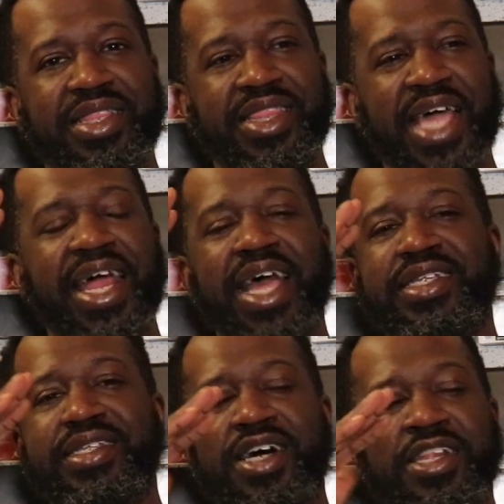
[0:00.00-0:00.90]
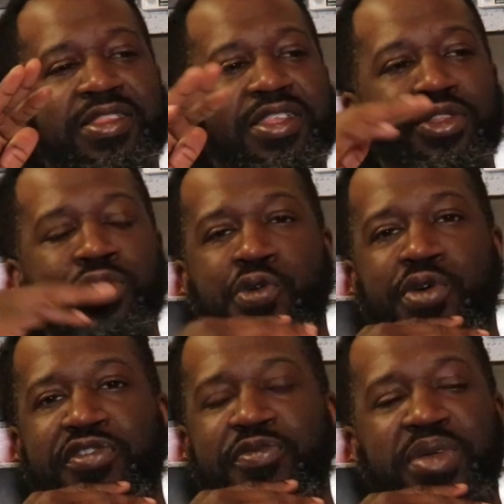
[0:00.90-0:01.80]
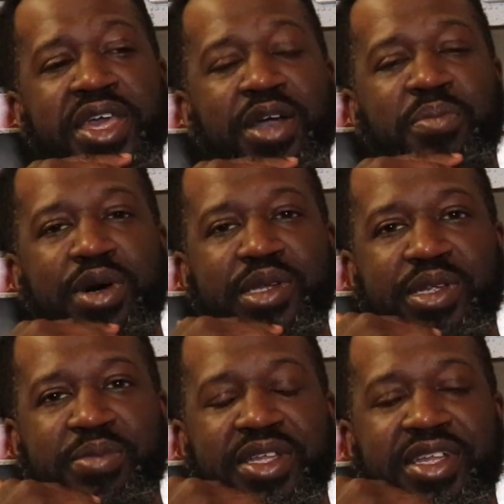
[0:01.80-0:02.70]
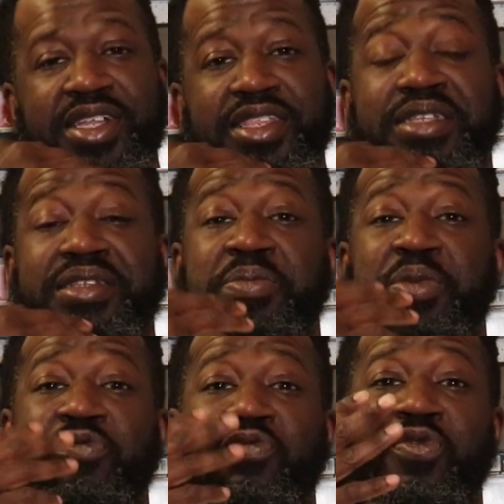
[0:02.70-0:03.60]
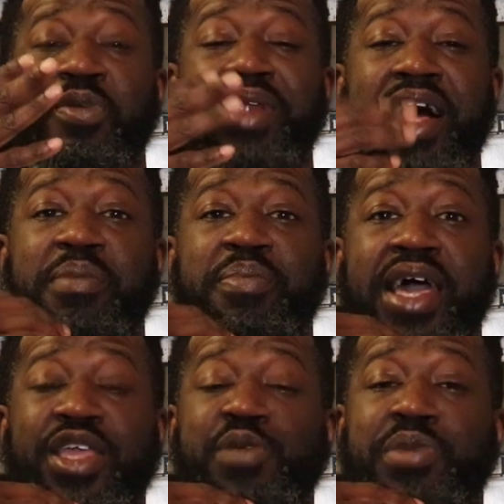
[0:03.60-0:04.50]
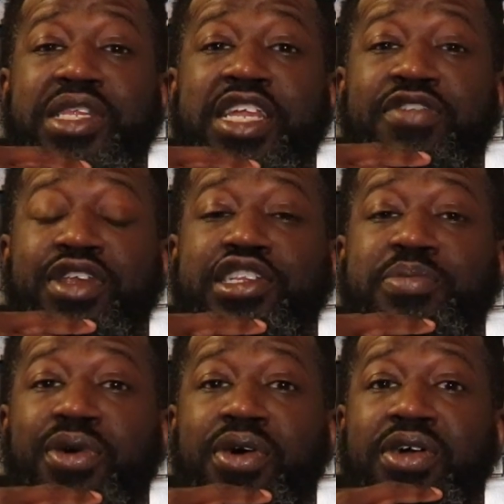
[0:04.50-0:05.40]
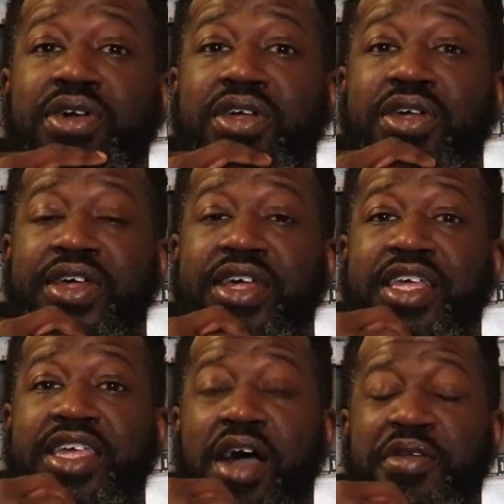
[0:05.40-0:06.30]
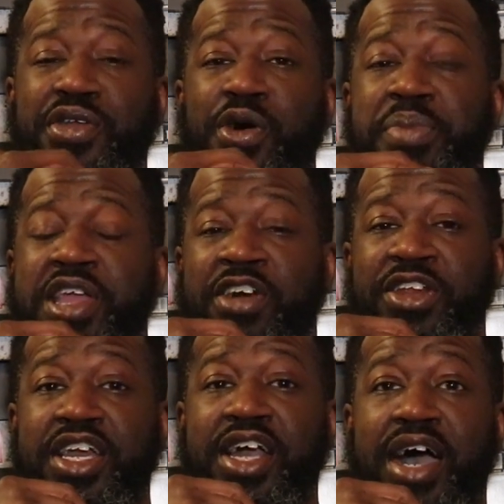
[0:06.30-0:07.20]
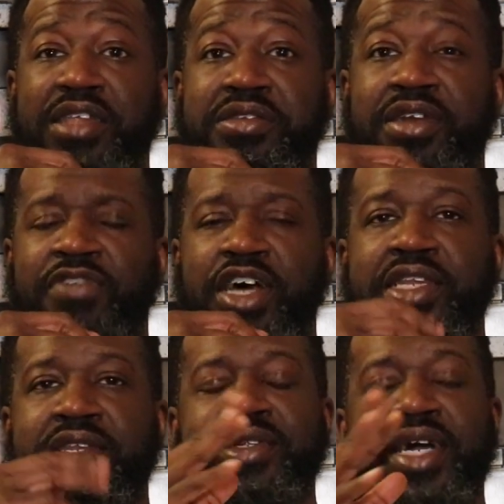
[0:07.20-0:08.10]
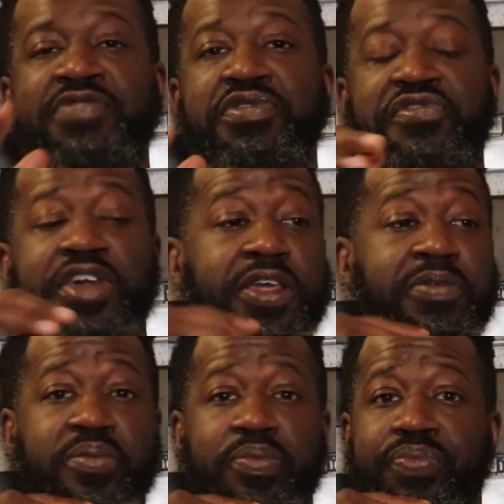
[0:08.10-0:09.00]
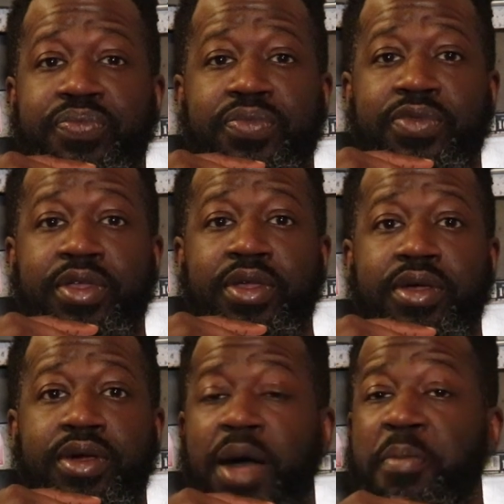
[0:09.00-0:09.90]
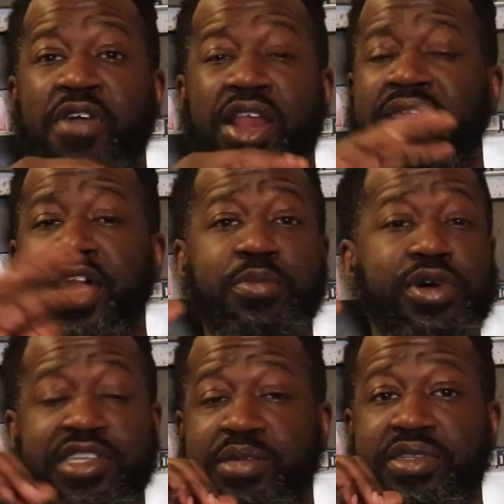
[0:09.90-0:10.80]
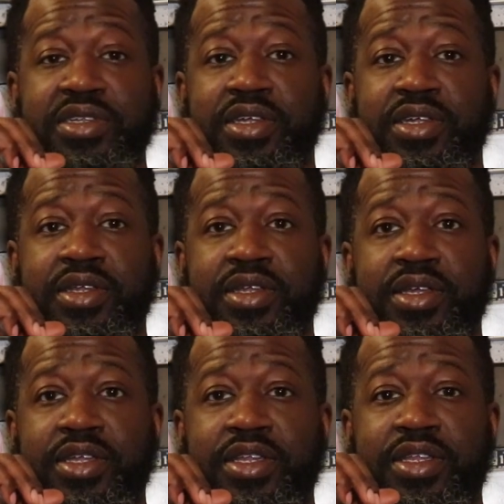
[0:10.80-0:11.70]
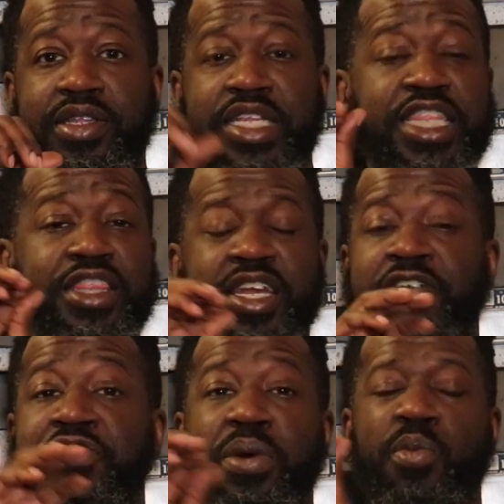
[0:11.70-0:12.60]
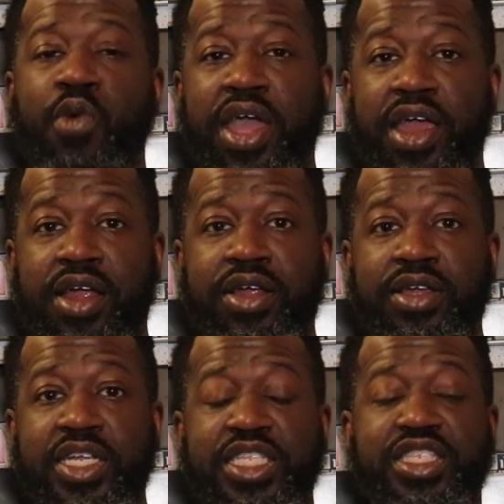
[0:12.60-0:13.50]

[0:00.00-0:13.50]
that has nothing to do with being a Muslim. Then someone replied back, you must live in a small county or don't be around the gods enough. I said, listen, I live in Philly. I'm around a lot of Muslims. None of them wear